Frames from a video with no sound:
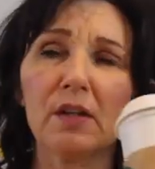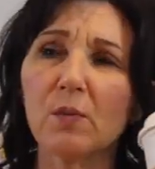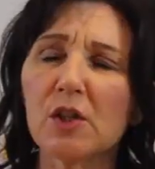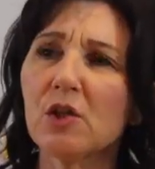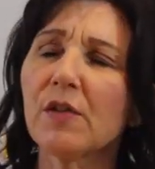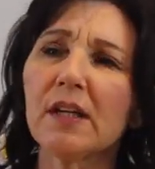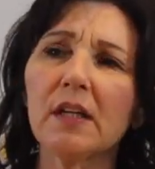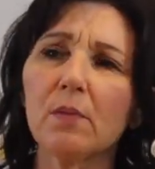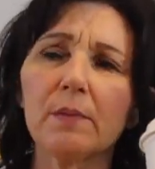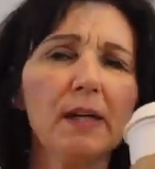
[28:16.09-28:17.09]
which you'd
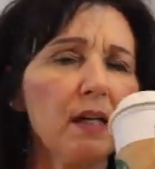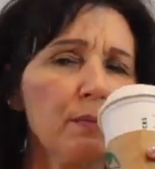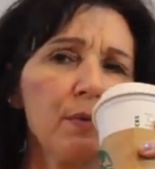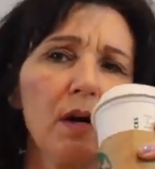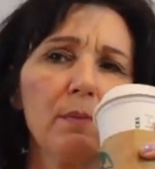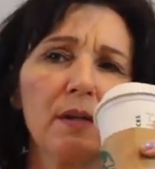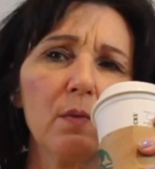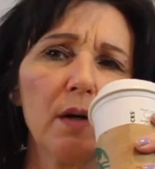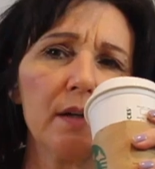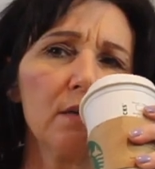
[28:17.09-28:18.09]
think it would make it probably
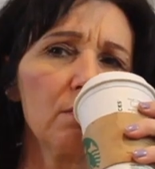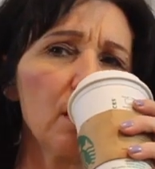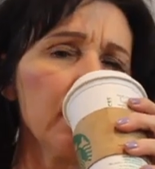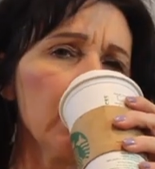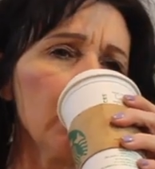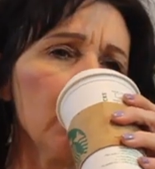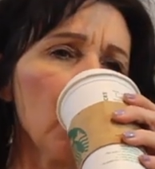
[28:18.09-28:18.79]
want to run even